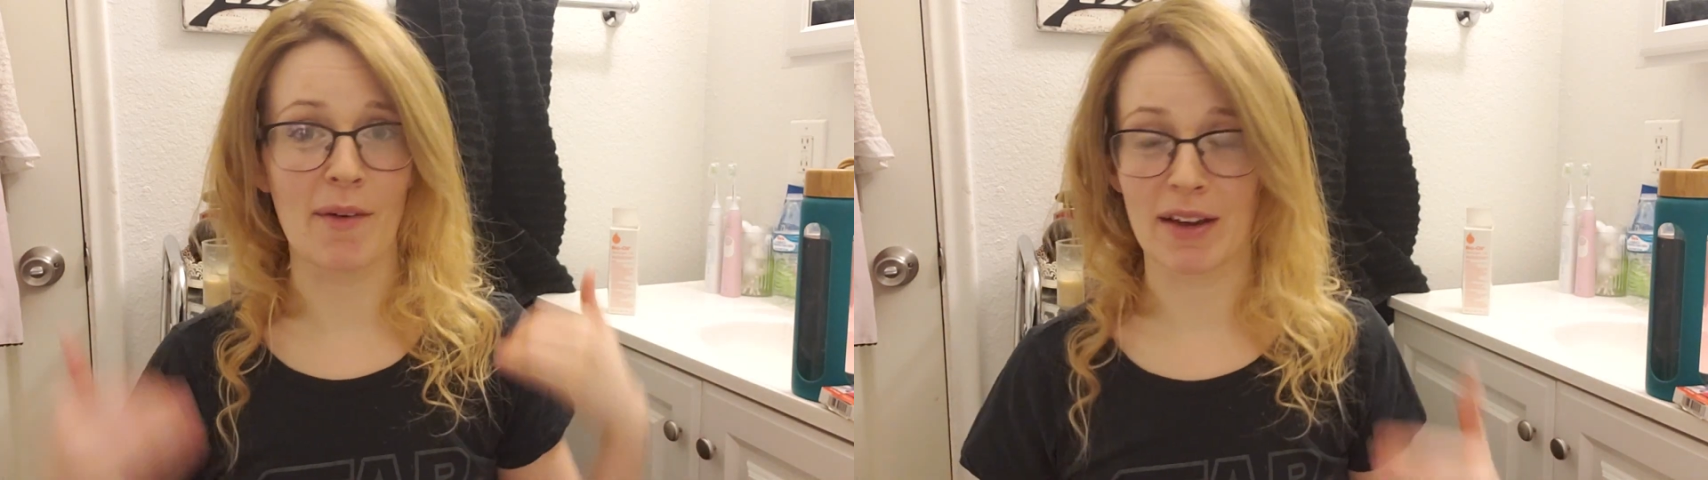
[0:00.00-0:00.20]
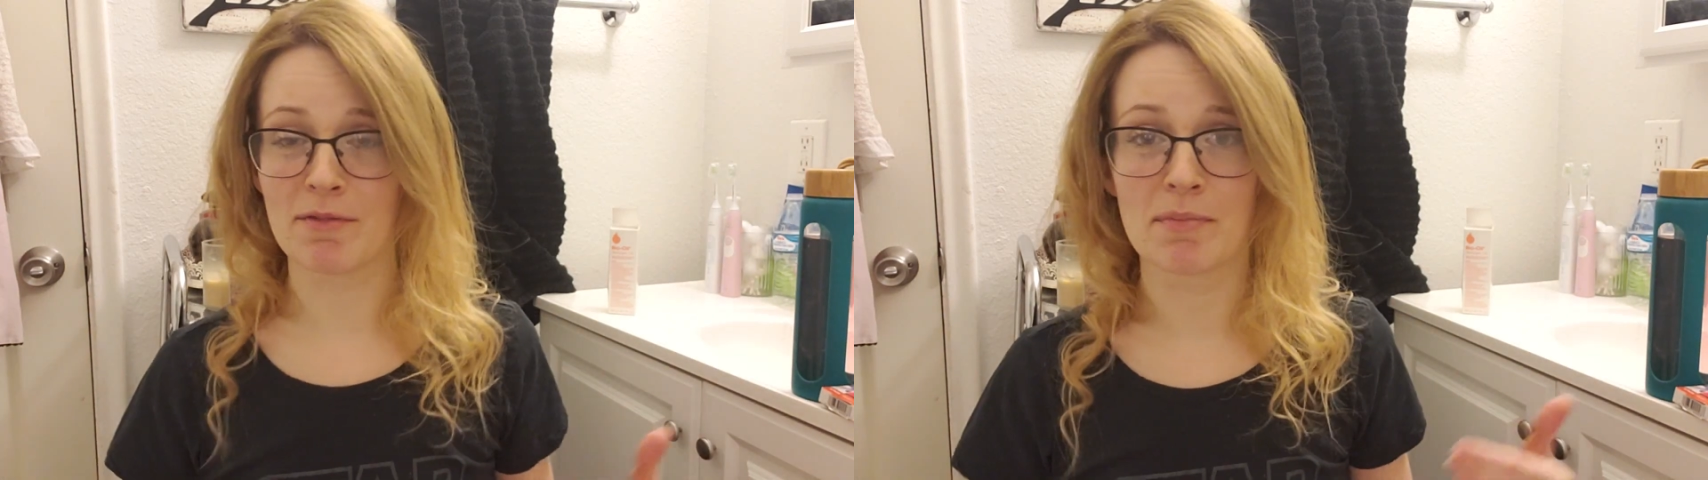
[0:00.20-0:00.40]

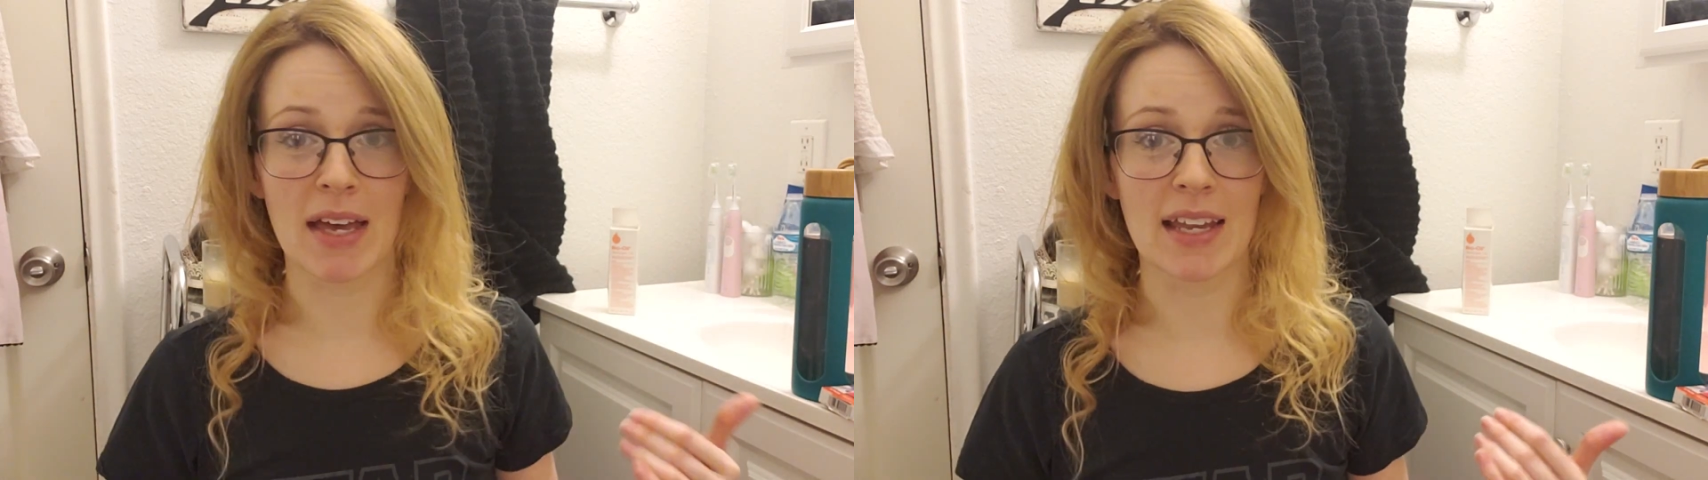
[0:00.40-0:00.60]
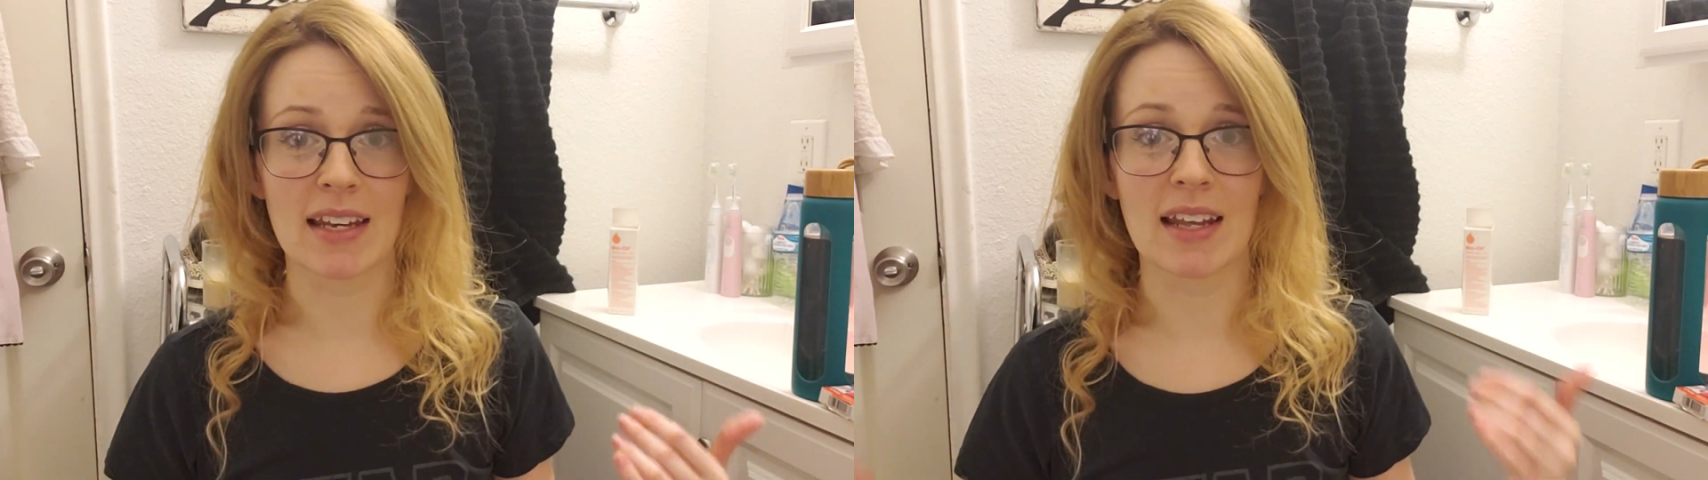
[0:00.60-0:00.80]
I've
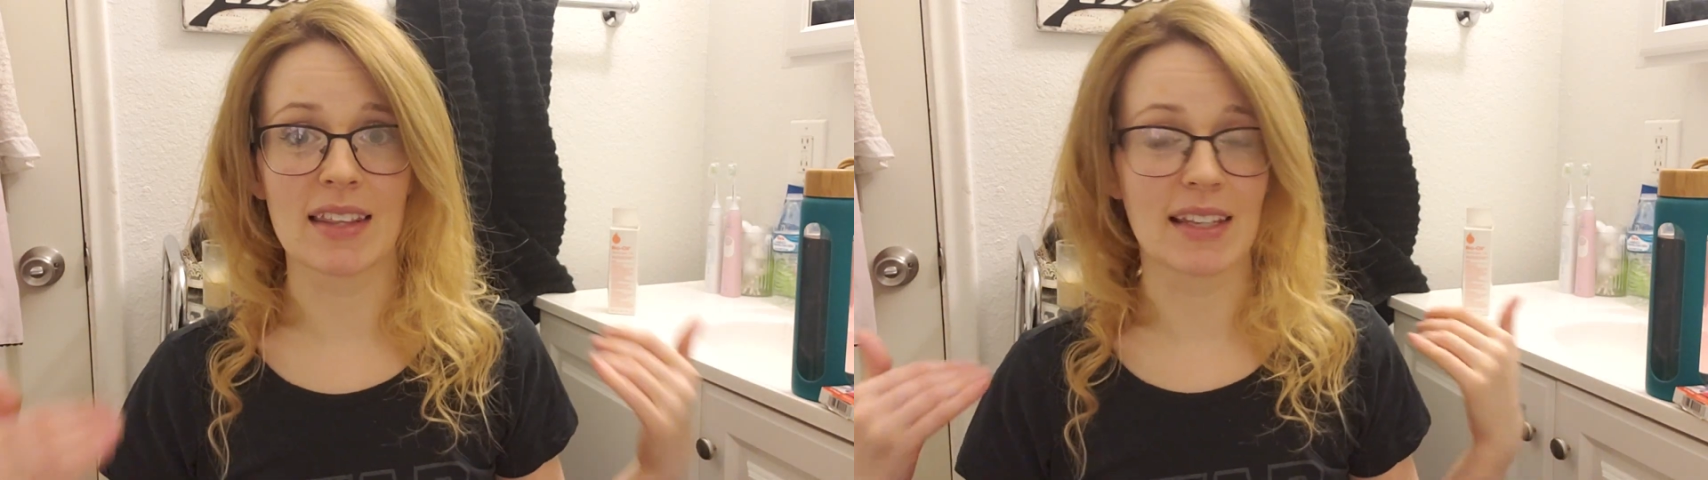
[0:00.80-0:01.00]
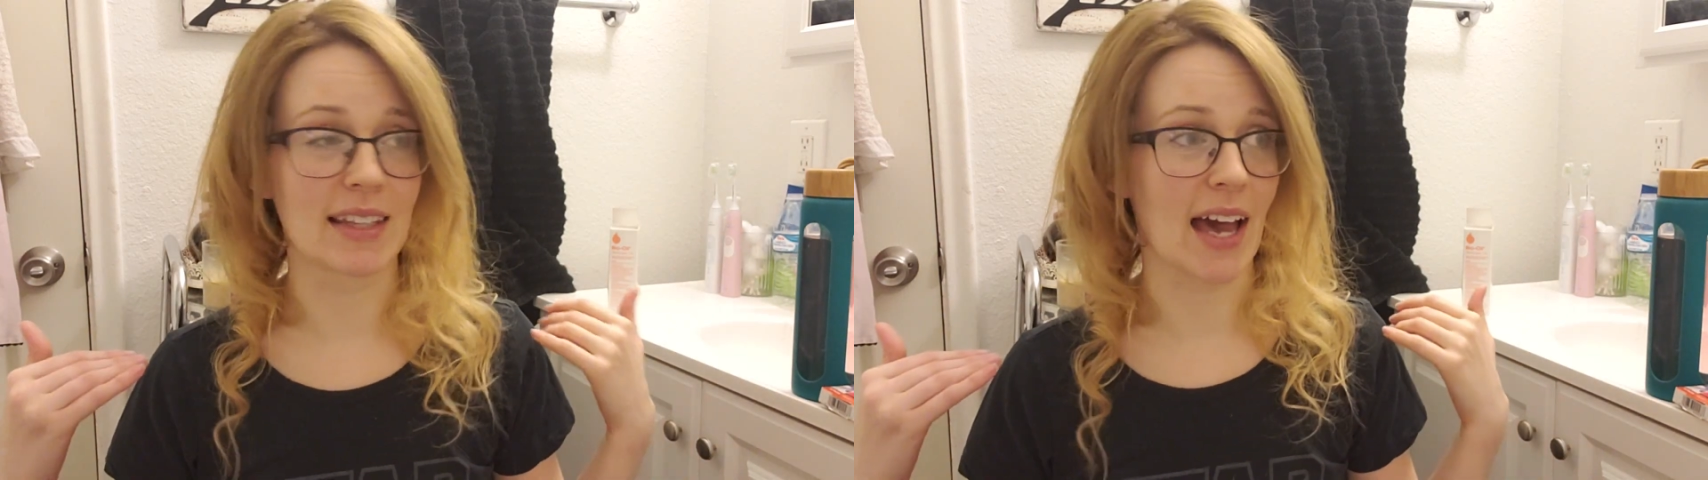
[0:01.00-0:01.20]
been
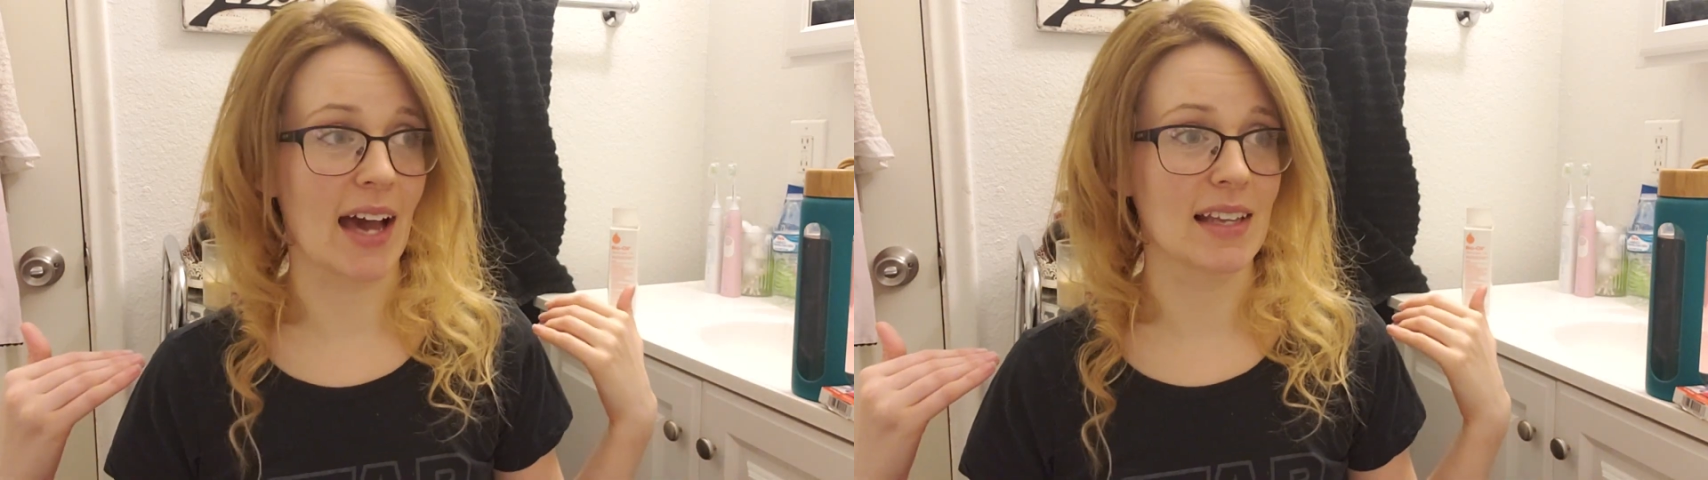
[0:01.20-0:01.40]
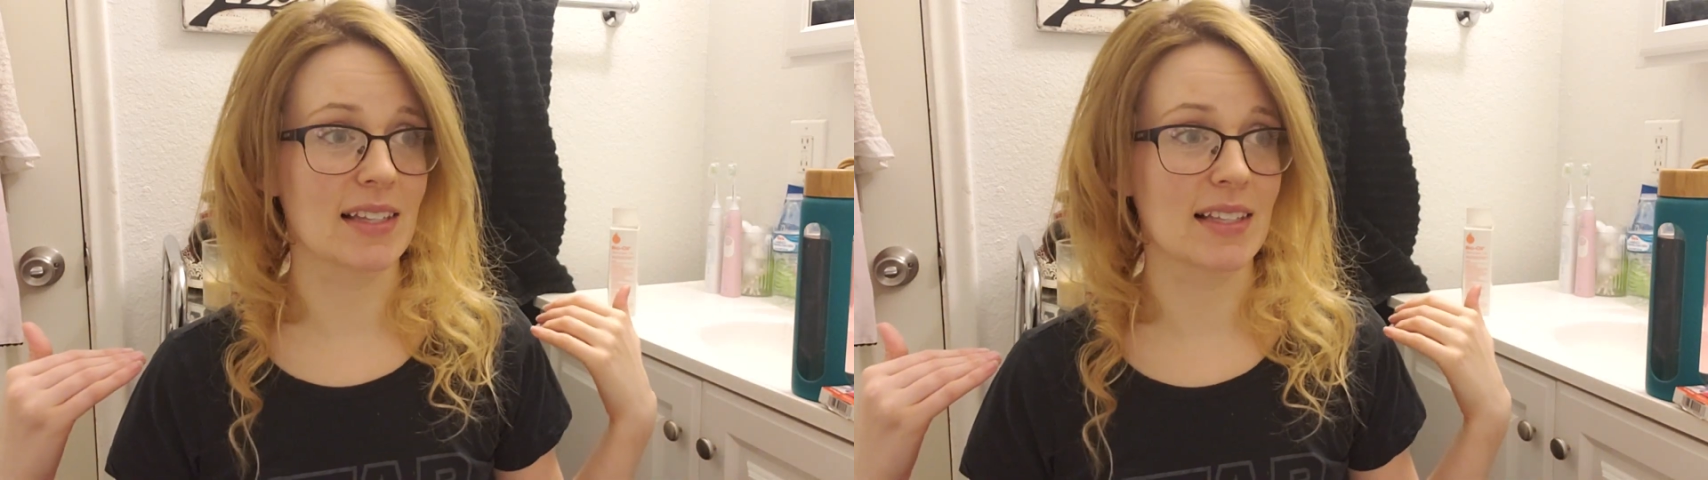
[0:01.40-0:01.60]
the
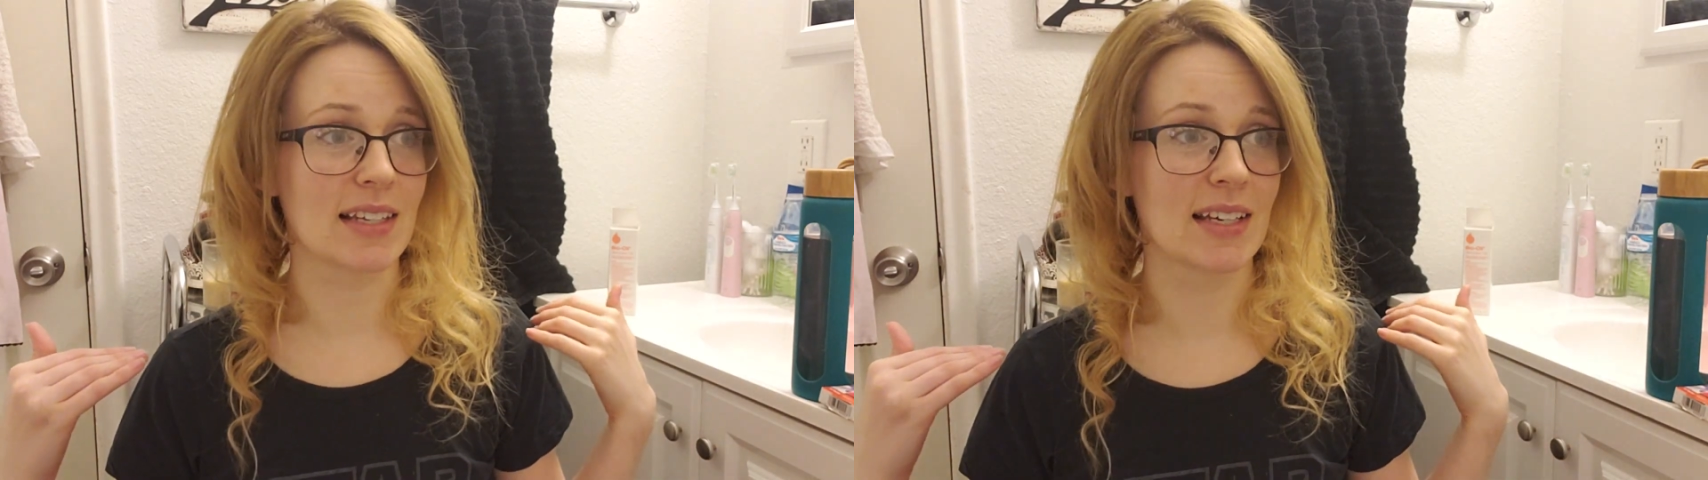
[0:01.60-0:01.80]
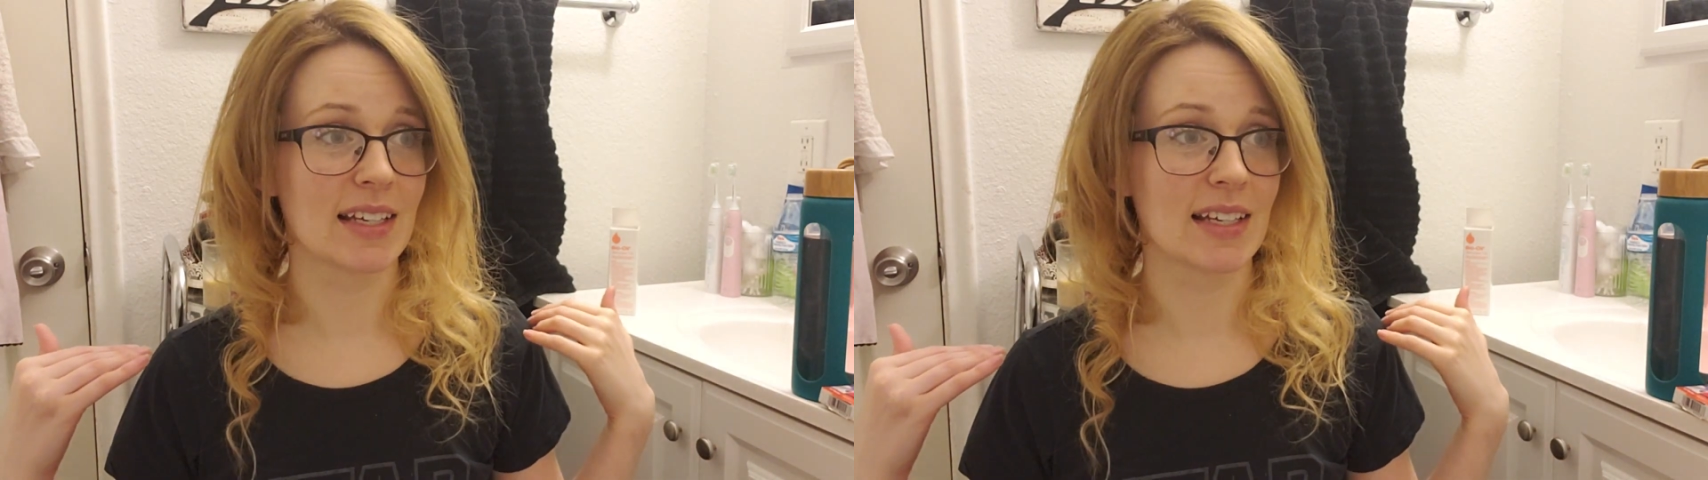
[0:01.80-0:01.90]
last